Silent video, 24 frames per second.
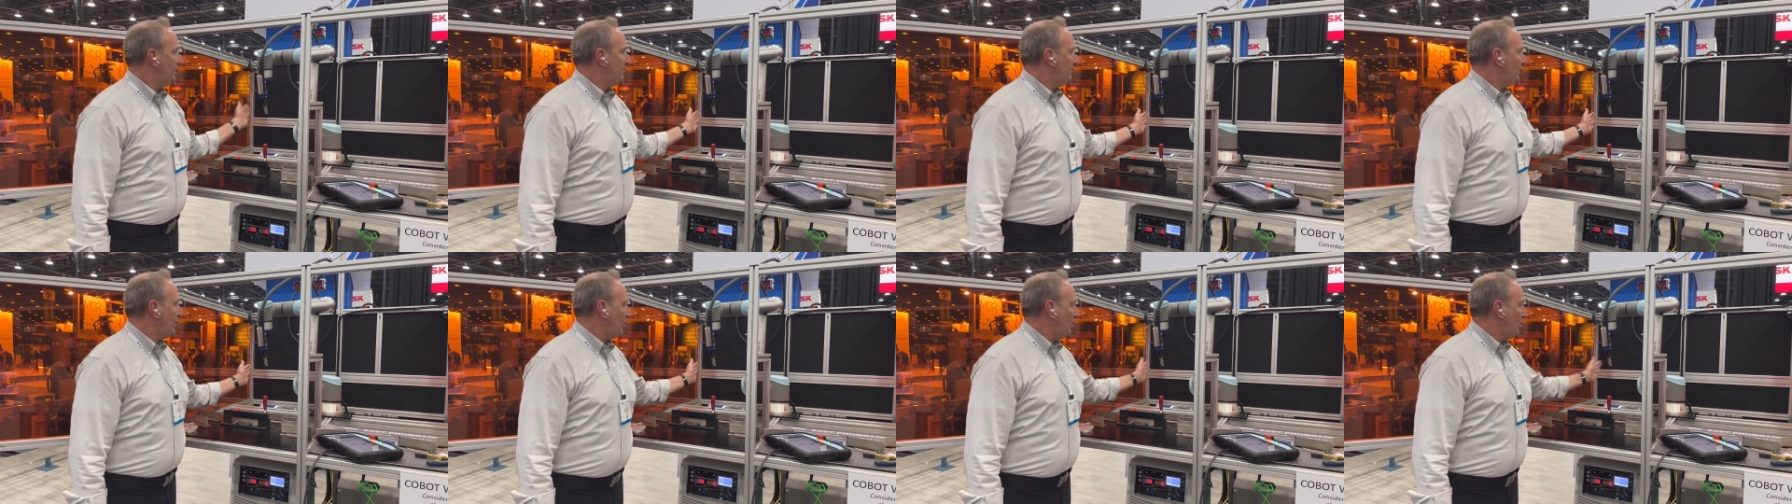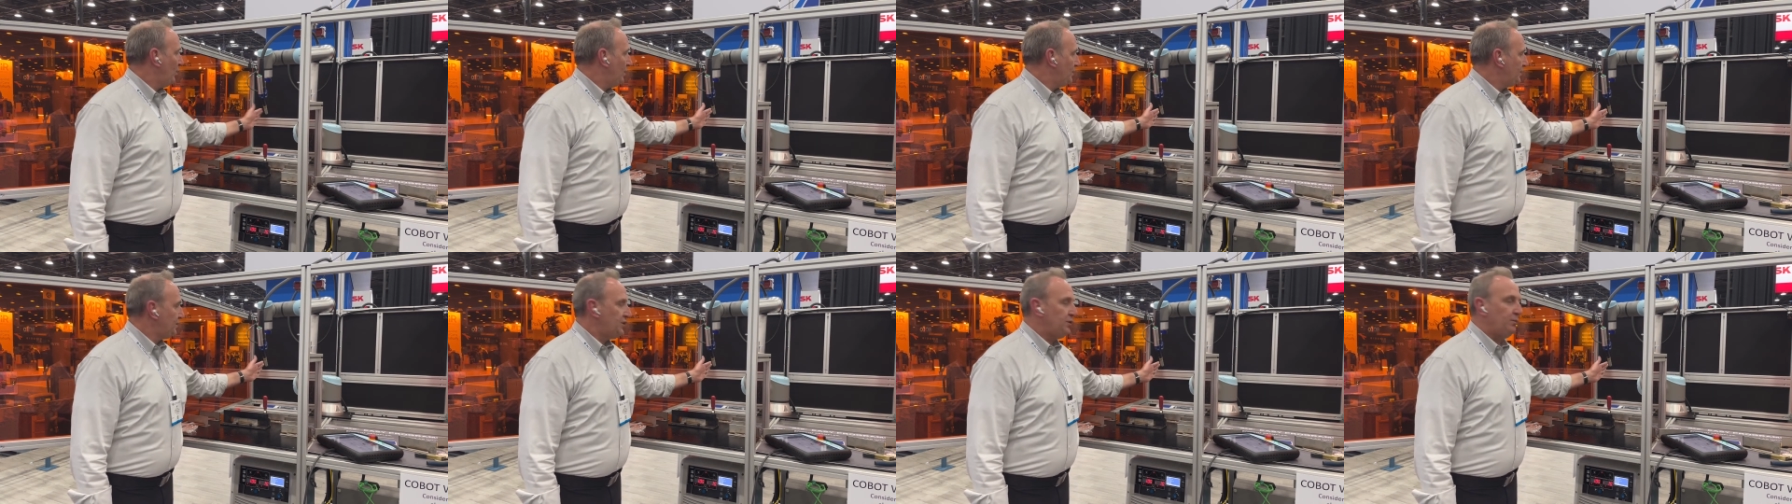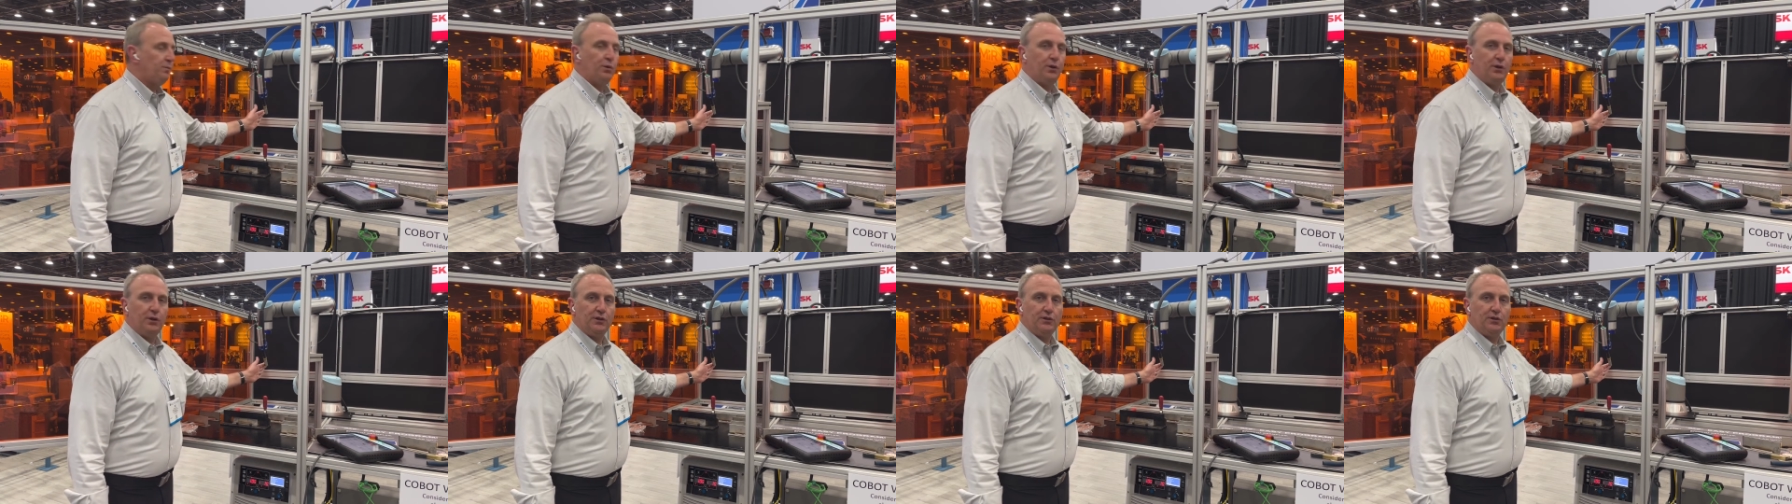but once you
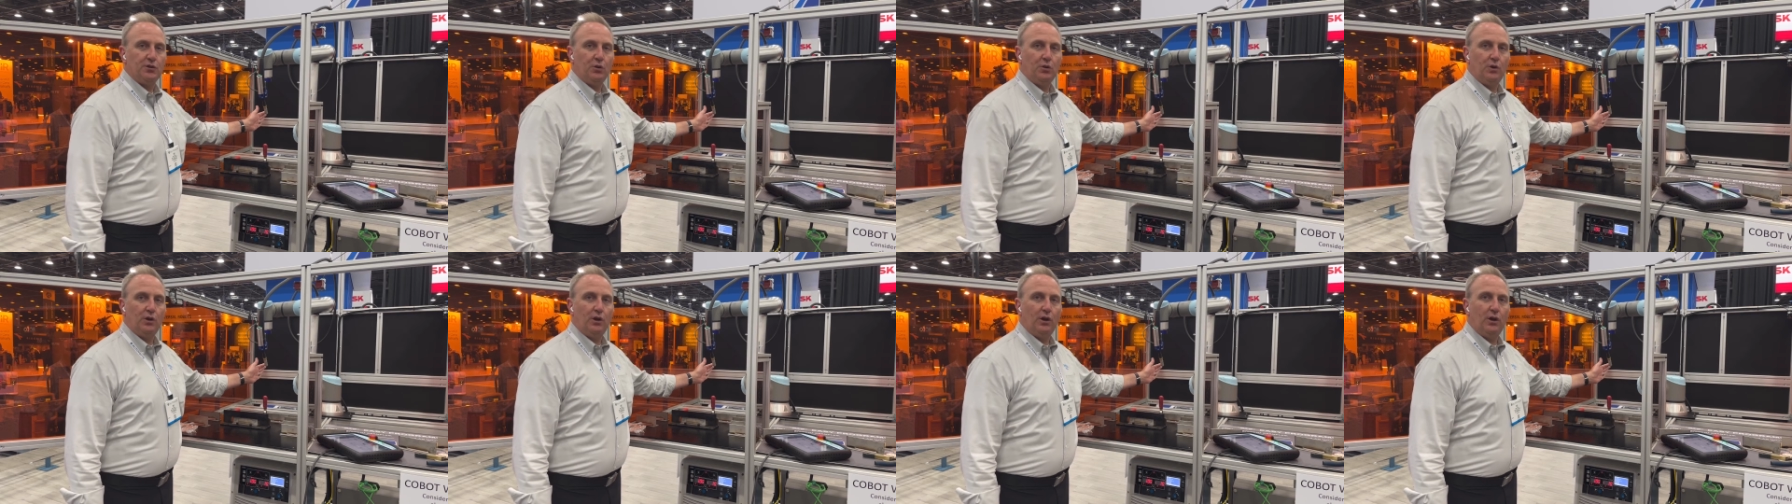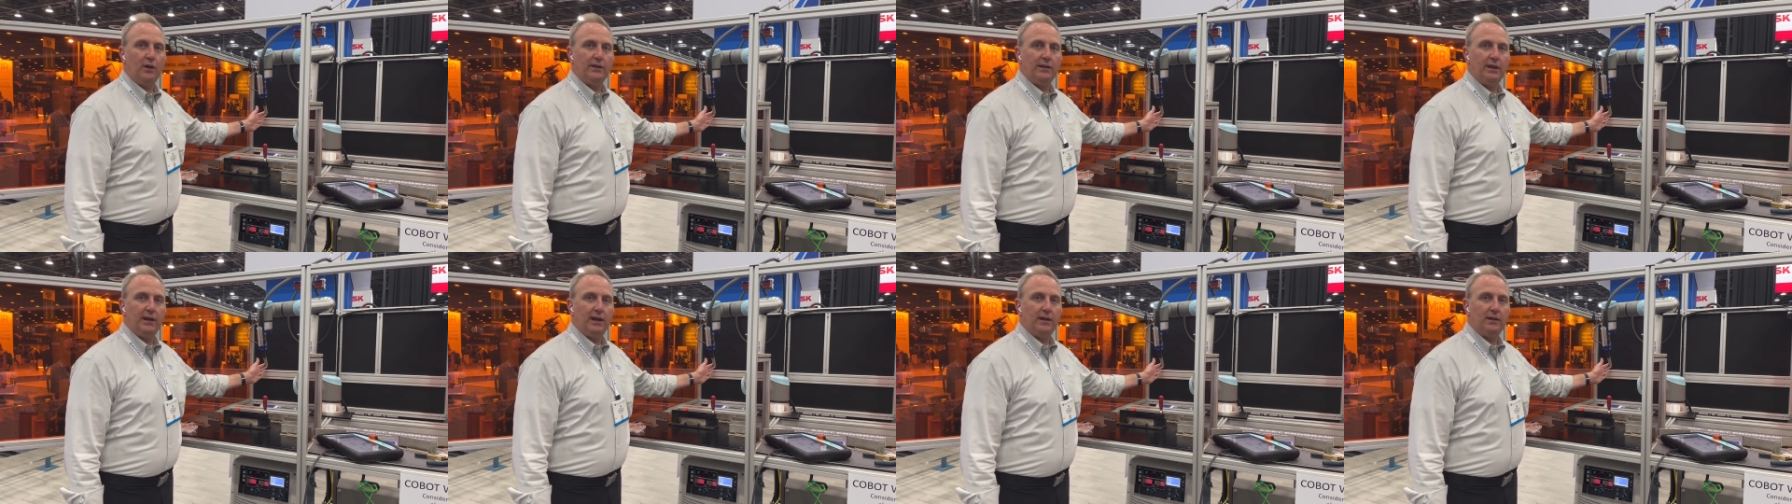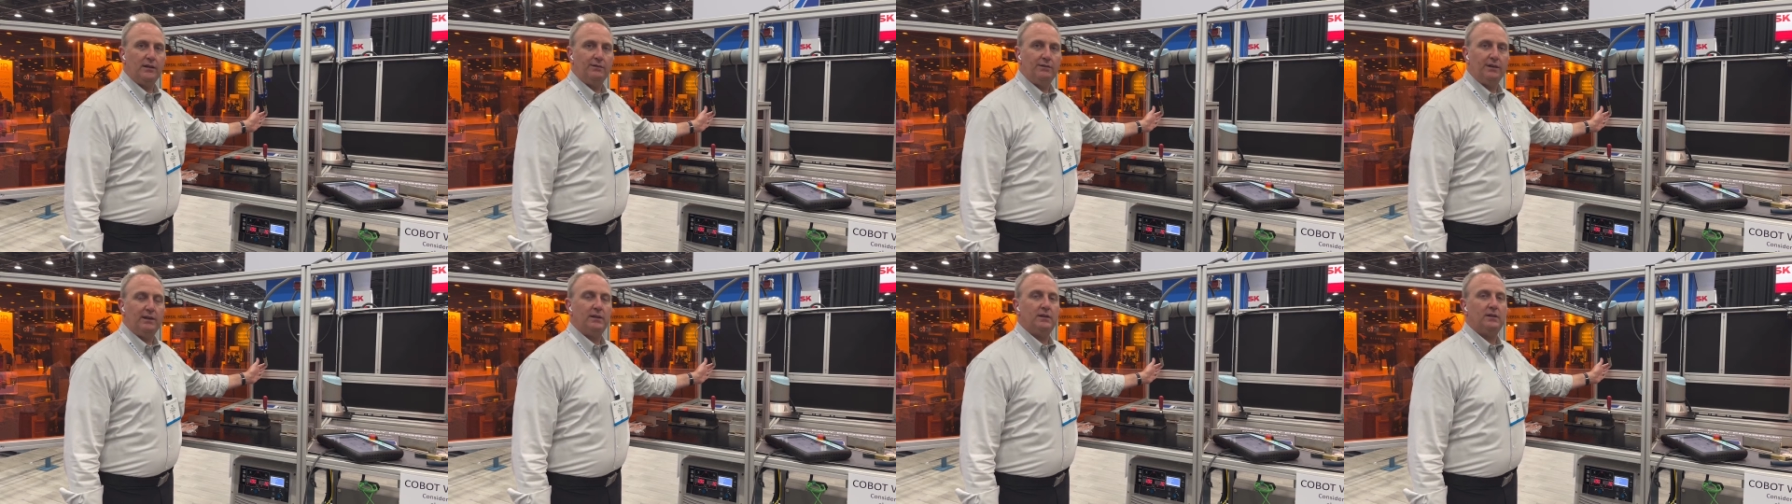put a tool on the end
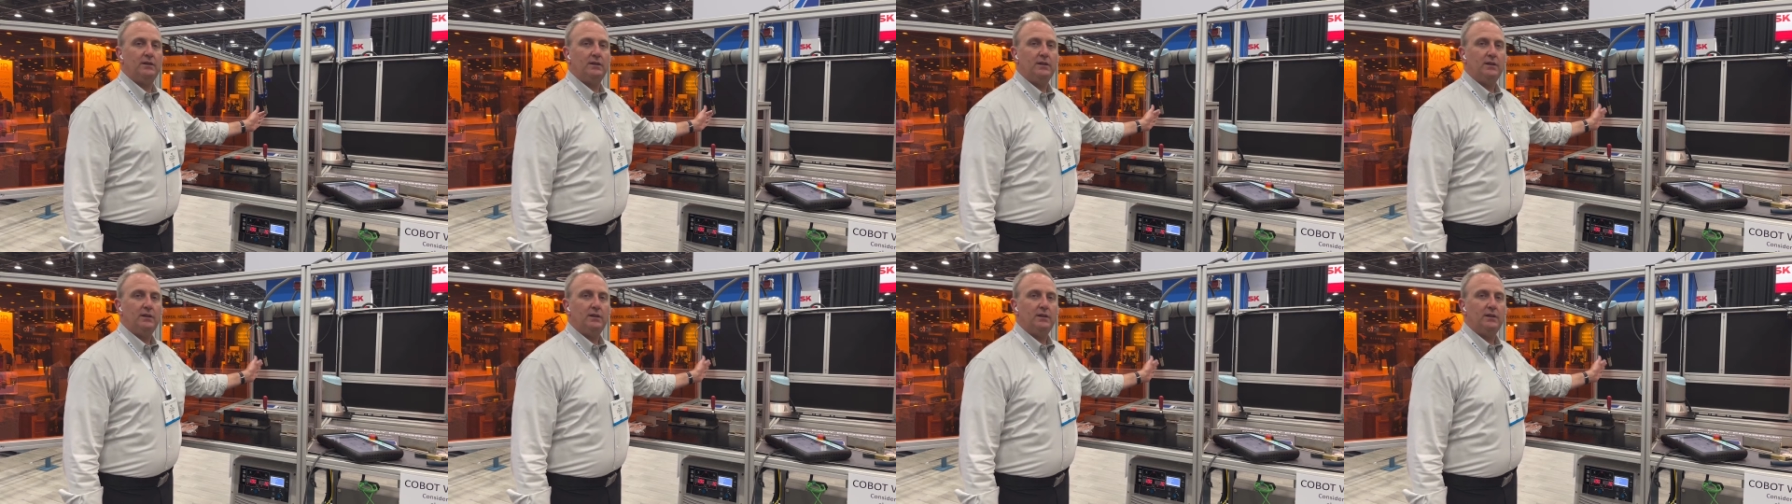of it,